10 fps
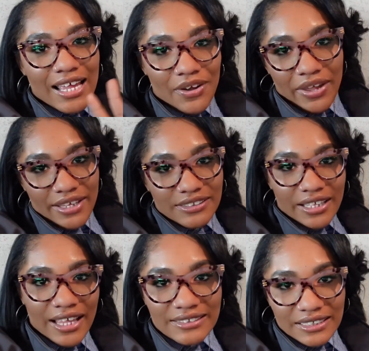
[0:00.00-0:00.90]
Okay, so
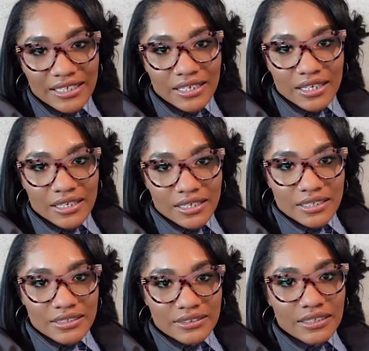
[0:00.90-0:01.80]
last thing
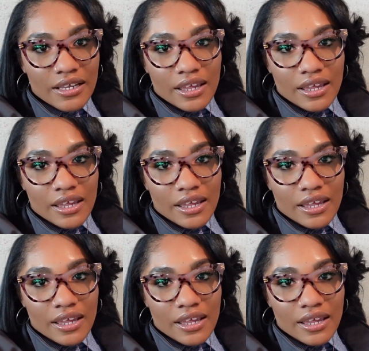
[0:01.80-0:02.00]
is,